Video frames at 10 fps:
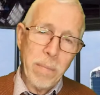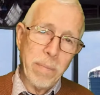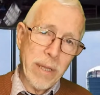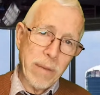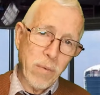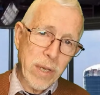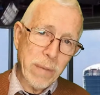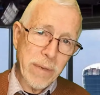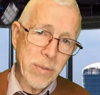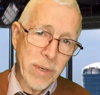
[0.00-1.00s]
but one of
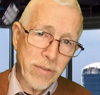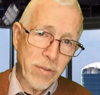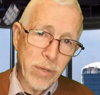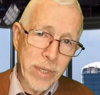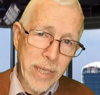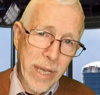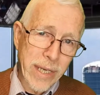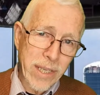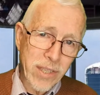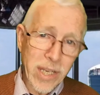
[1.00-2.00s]
the best ways of doing that
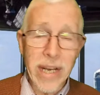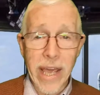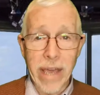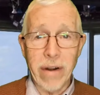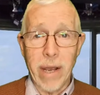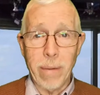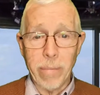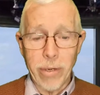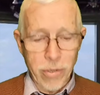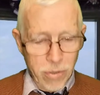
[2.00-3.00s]
is to layer up.
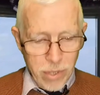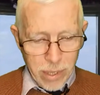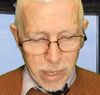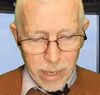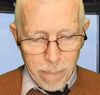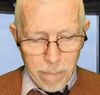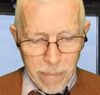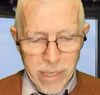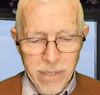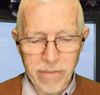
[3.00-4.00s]
Use a
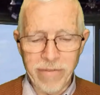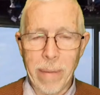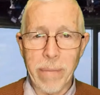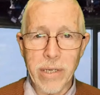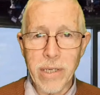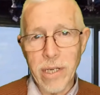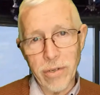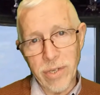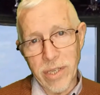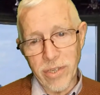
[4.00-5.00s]
mix of fabrics
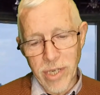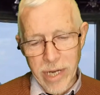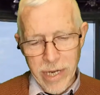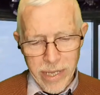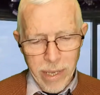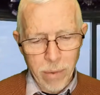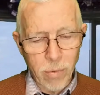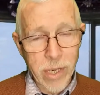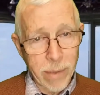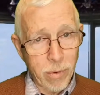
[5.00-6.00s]
close to the skin, and that will
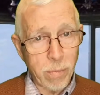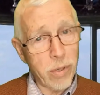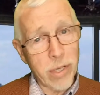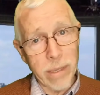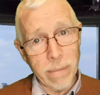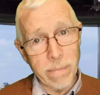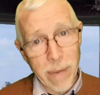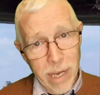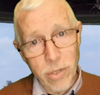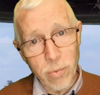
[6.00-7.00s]
keep your body
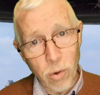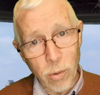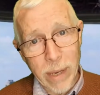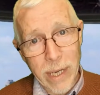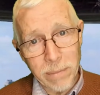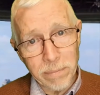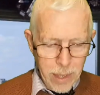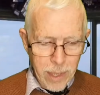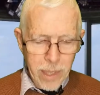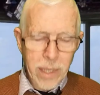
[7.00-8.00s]
much warmer.
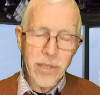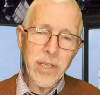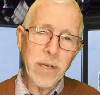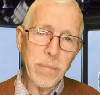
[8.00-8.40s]
Instead of